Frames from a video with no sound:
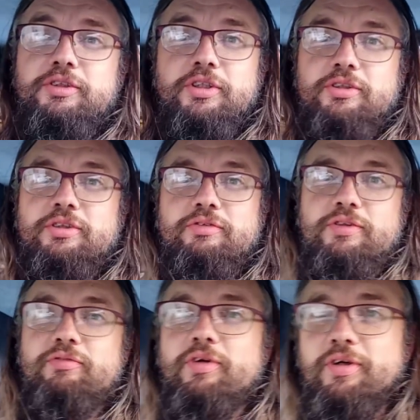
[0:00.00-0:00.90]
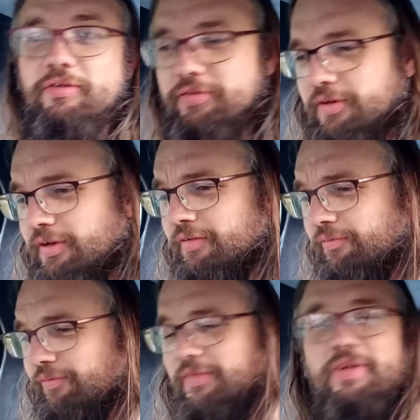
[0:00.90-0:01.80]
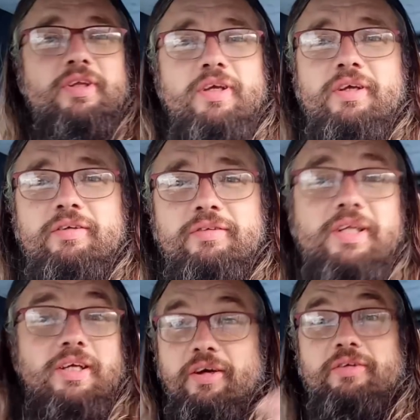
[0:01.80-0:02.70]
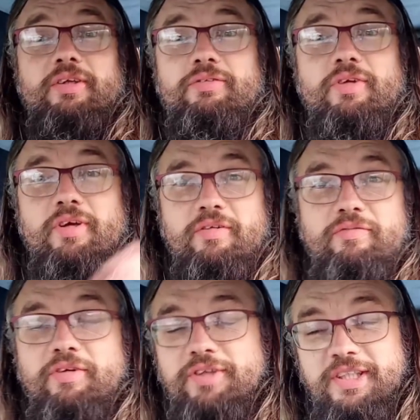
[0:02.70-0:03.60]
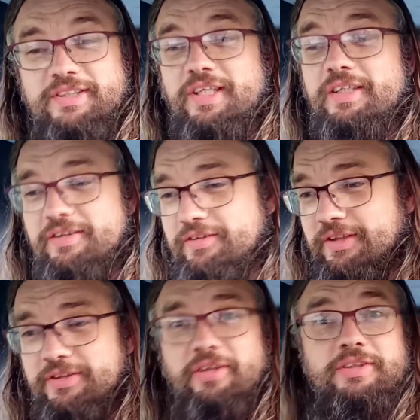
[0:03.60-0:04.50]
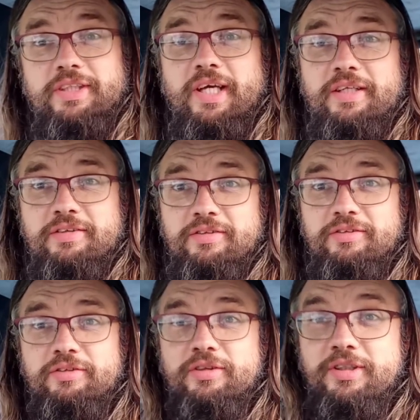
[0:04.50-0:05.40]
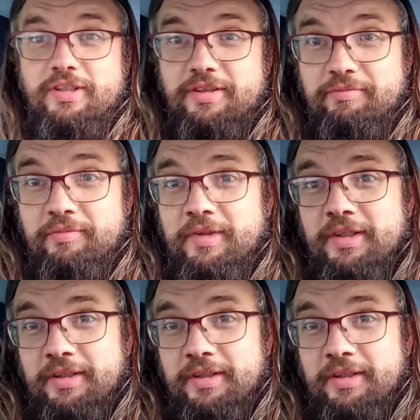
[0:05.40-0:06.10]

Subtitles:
just have survived. There you go. That's a very exciting end to the